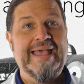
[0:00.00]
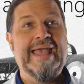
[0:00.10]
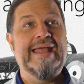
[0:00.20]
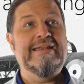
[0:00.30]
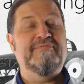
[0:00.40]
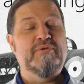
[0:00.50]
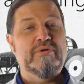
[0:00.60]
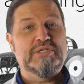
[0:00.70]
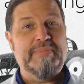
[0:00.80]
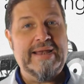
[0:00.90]
And if you are
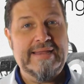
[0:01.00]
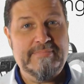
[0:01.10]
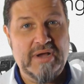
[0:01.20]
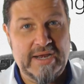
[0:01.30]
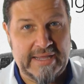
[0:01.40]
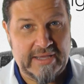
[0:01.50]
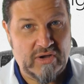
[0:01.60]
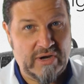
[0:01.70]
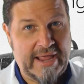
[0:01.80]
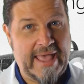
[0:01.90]
spending money
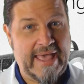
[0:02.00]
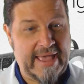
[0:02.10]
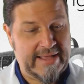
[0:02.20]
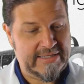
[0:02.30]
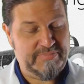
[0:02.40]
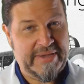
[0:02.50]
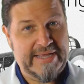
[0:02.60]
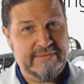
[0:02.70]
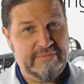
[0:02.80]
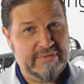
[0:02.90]
on ads,
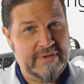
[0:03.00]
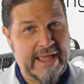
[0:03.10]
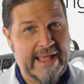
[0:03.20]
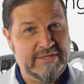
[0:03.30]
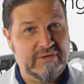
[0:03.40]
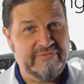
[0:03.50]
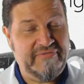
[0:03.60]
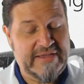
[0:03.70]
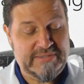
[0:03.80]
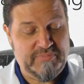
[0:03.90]
paid ads on
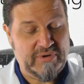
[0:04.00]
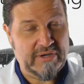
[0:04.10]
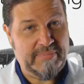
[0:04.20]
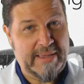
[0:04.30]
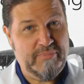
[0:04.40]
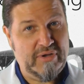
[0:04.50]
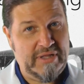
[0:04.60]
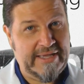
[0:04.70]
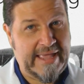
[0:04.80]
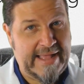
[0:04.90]
Facebook,
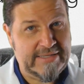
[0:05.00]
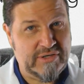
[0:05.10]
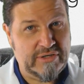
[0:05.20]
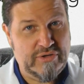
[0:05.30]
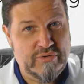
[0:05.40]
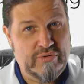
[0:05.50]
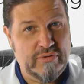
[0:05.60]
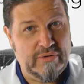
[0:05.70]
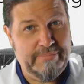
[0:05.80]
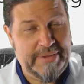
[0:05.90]
pay-per-click ads on
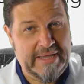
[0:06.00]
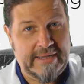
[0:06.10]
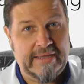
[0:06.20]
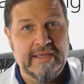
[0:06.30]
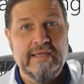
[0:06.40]
Google or Bing,